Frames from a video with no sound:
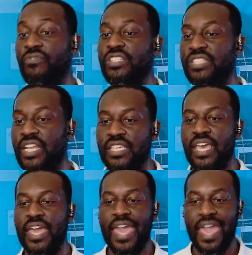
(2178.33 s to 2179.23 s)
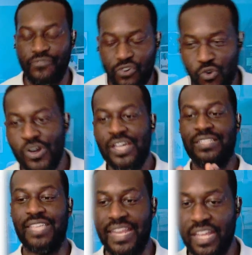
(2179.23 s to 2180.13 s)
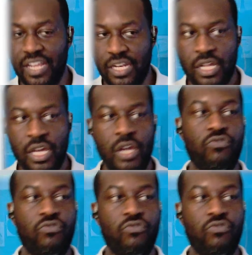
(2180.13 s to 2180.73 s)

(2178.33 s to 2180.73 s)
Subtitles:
Ethical tenant relationships. If